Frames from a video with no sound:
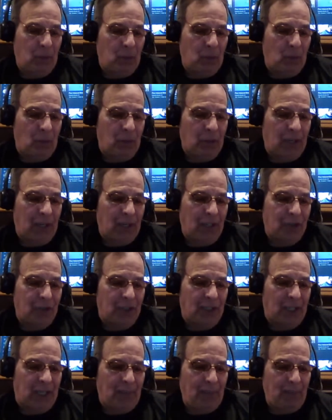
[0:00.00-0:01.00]

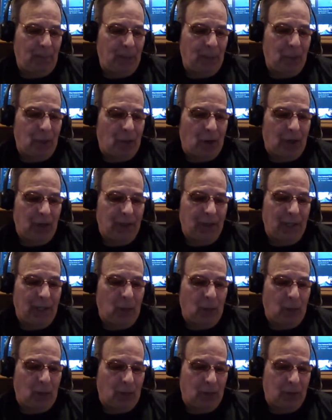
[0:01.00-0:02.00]
broadcasting NPR
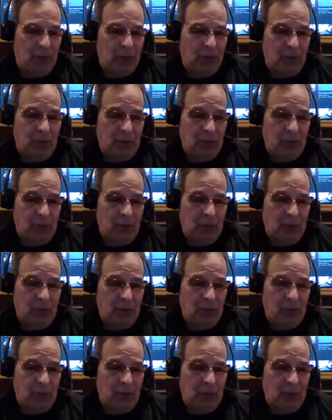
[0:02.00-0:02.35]
network,